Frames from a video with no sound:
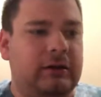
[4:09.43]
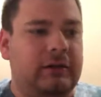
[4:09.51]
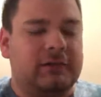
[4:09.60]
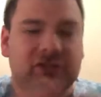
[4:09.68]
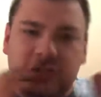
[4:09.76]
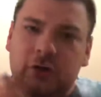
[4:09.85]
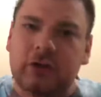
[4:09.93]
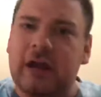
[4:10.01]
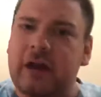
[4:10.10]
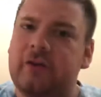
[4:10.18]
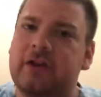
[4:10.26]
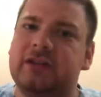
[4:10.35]
Certain
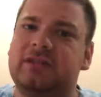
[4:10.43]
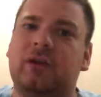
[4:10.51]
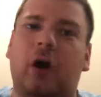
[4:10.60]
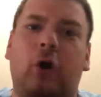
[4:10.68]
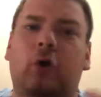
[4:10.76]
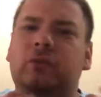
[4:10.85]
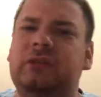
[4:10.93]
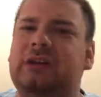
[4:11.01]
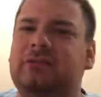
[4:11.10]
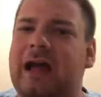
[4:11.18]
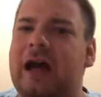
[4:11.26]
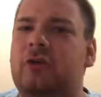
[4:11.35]
areas only
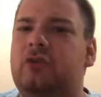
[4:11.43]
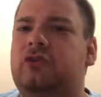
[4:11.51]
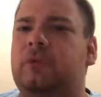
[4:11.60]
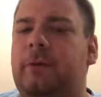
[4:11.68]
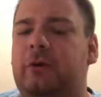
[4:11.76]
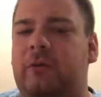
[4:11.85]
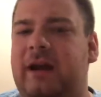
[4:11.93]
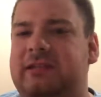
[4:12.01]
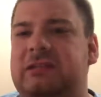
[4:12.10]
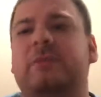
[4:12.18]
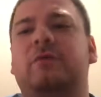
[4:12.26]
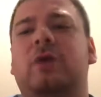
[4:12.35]
allow you to
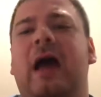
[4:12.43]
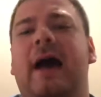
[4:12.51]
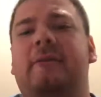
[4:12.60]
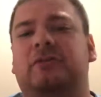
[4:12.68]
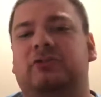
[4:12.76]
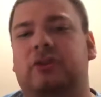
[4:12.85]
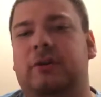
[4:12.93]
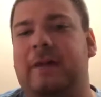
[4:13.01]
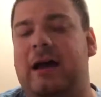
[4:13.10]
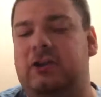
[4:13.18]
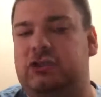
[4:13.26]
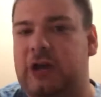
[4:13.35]
progress if you have a certain
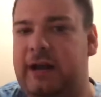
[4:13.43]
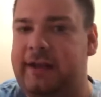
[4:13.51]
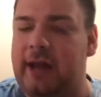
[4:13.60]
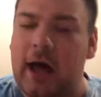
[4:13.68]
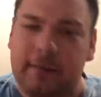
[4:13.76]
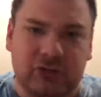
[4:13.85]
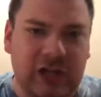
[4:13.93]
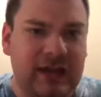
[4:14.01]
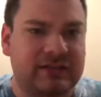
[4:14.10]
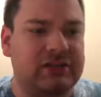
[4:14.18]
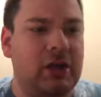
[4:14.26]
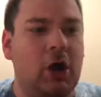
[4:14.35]
amount of shiny
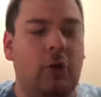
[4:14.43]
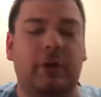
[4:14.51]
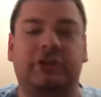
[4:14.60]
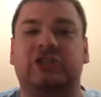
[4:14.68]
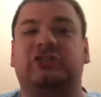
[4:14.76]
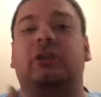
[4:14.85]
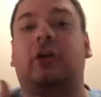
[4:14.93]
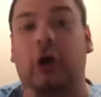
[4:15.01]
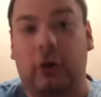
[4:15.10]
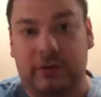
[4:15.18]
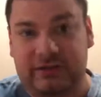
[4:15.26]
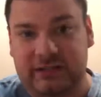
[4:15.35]
objects, which is the
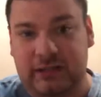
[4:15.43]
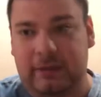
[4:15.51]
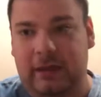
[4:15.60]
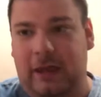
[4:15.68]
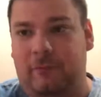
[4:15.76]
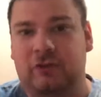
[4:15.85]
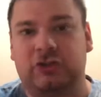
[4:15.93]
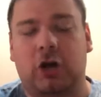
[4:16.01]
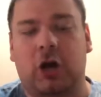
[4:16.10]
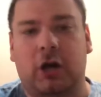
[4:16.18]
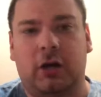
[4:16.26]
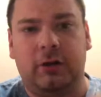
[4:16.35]
currency in the game, which
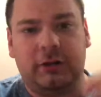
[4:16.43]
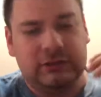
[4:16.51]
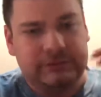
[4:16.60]
are